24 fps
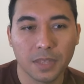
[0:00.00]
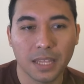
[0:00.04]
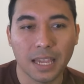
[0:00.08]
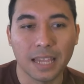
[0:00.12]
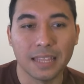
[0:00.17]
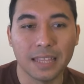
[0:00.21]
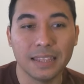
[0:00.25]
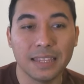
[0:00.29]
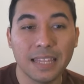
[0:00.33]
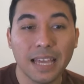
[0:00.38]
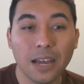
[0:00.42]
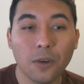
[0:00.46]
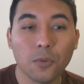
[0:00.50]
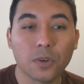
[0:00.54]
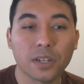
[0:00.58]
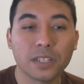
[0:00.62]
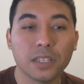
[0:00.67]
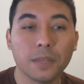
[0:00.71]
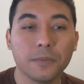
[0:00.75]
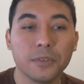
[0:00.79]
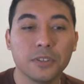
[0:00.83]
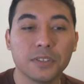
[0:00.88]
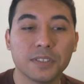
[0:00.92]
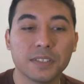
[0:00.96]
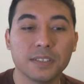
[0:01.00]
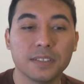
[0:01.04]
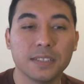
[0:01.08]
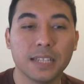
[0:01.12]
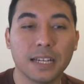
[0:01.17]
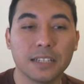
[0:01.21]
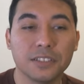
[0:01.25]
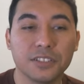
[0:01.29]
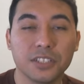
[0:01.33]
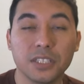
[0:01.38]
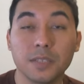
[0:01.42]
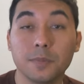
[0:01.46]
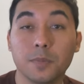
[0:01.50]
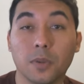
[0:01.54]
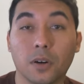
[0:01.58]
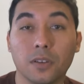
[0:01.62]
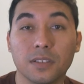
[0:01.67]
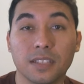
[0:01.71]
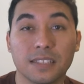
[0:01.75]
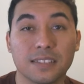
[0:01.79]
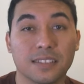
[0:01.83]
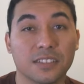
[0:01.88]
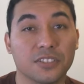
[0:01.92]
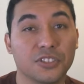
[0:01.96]
and now we're gonna be using that g
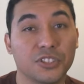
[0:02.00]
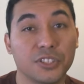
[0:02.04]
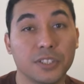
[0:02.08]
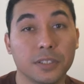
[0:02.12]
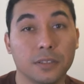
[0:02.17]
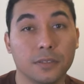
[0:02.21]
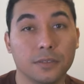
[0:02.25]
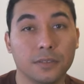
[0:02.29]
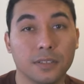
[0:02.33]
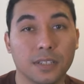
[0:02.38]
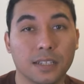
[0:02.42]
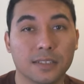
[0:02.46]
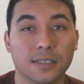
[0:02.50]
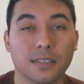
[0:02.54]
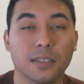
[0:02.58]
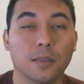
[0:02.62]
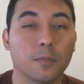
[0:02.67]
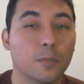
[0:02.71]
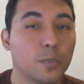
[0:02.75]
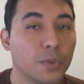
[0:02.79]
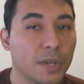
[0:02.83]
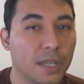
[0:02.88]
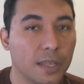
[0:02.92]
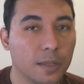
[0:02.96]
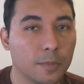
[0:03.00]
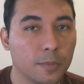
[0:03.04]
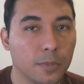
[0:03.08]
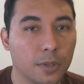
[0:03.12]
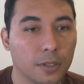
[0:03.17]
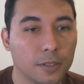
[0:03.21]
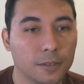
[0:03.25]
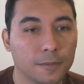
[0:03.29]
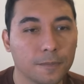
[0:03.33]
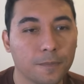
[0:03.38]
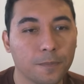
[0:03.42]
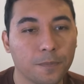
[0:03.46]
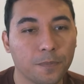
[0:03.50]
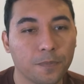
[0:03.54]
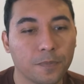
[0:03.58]
pawn as a shield, as an umbrella pawn,